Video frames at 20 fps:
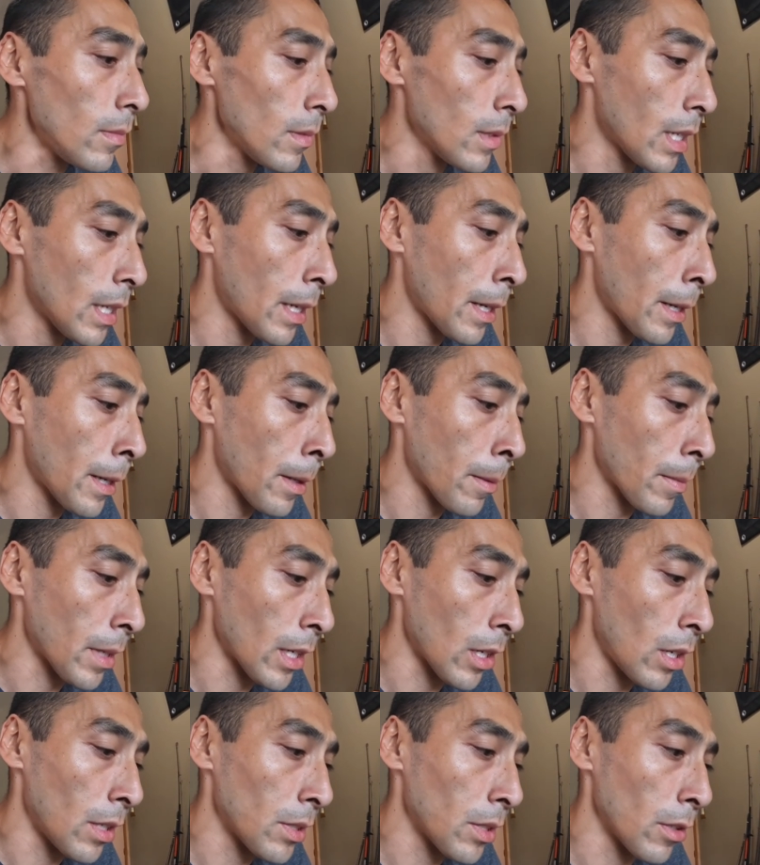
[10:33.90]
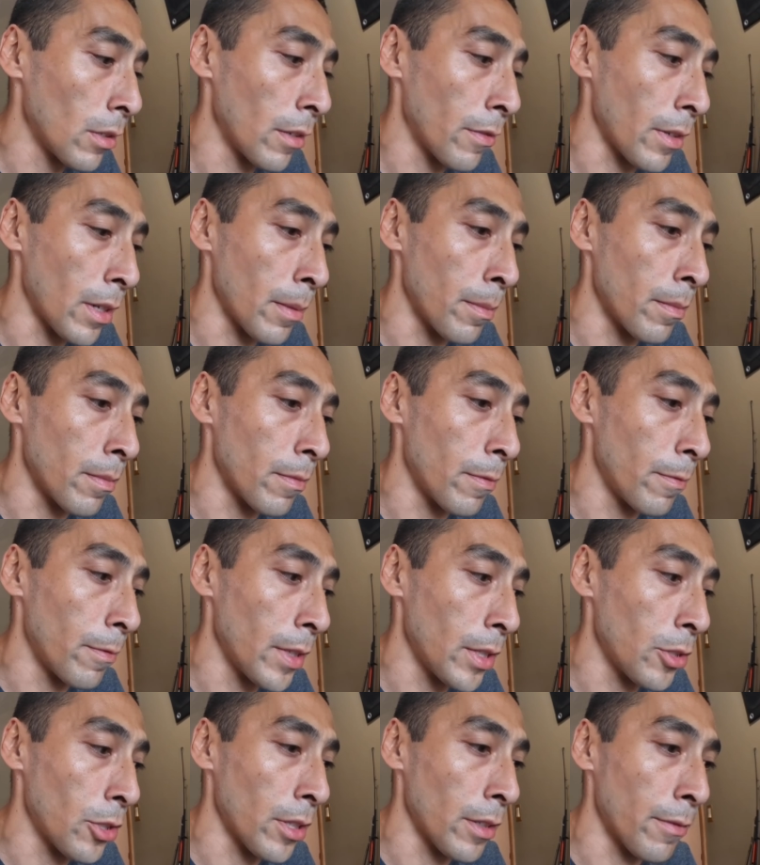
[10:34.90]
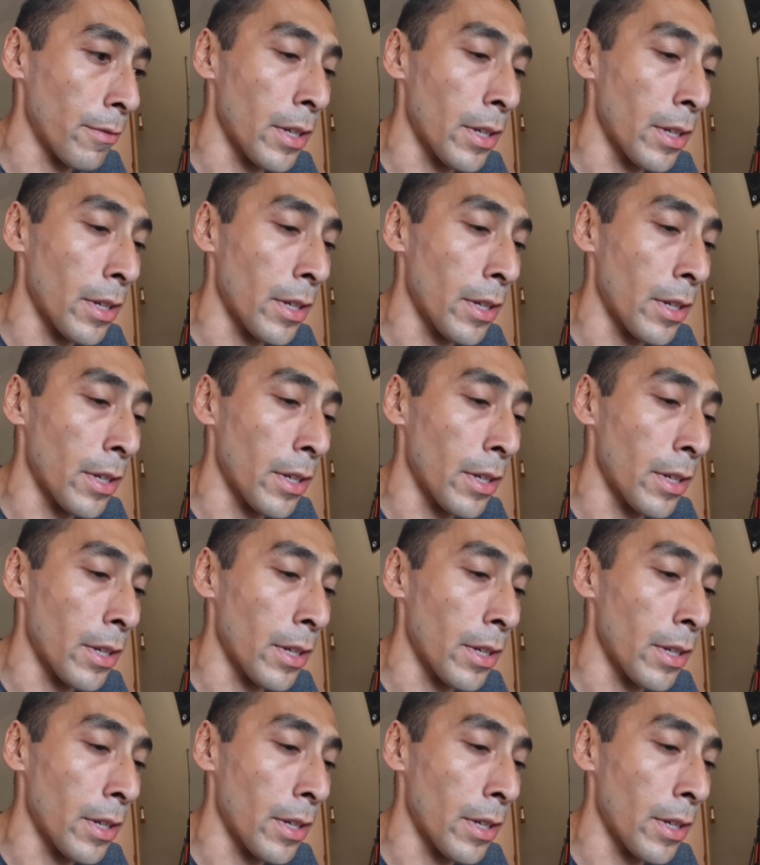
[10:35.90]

um, and also if I'm fishing